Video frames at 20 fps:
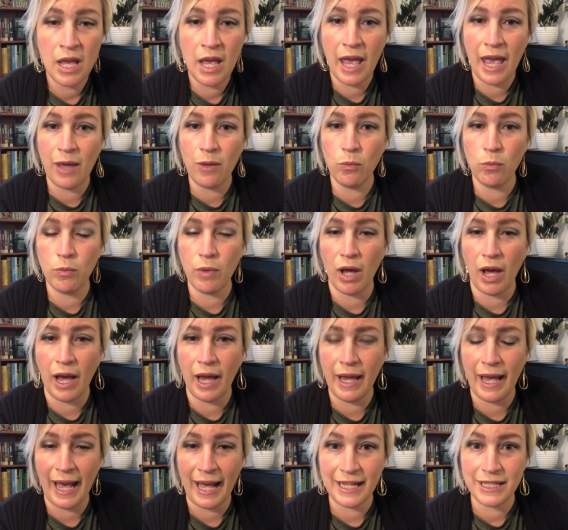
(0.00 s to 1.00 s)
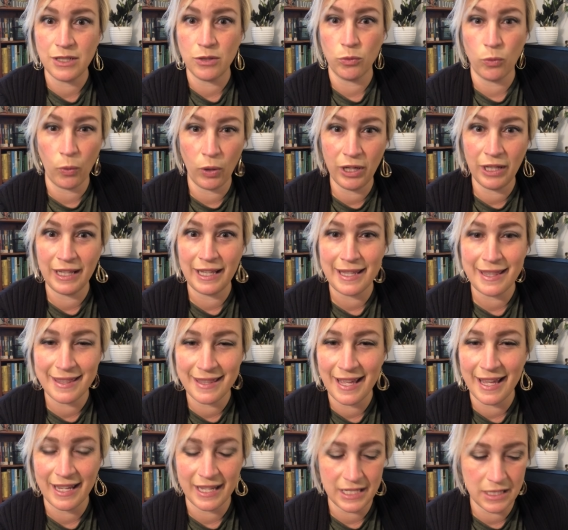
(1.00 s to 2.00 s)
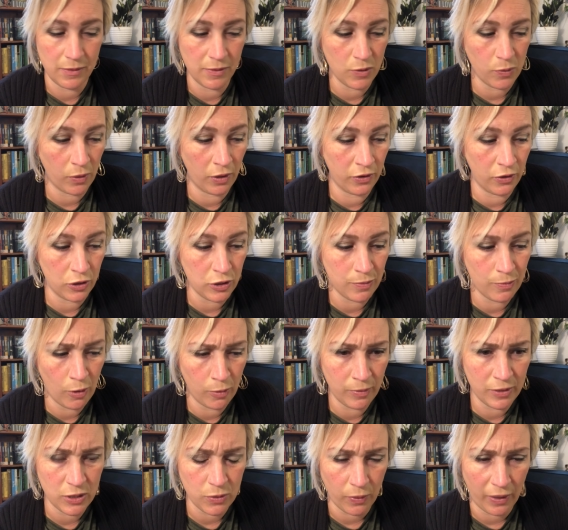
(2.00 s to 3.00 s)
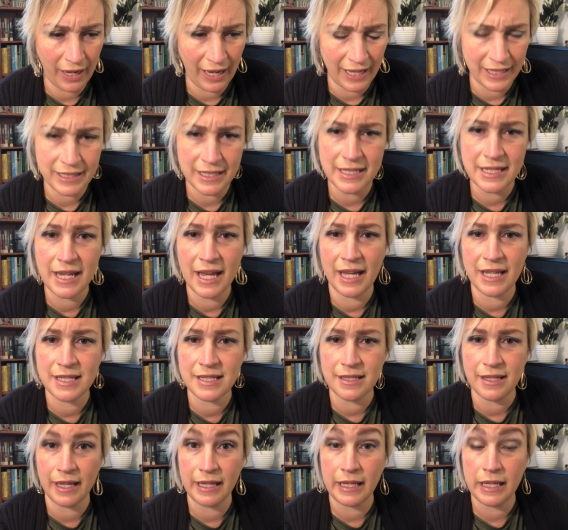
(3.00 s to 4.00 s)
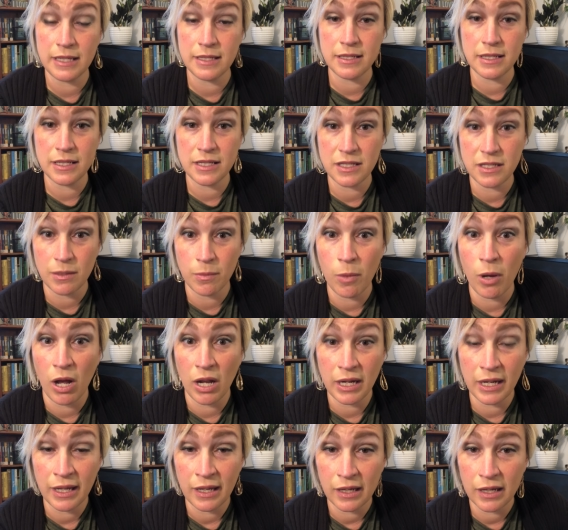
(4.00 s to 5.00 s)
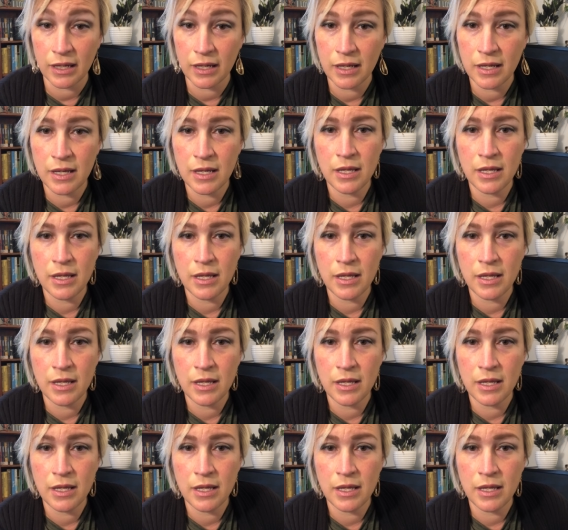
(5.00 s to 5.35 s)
And I had to really think because it was one of those moments where I had to test like, is this demonic?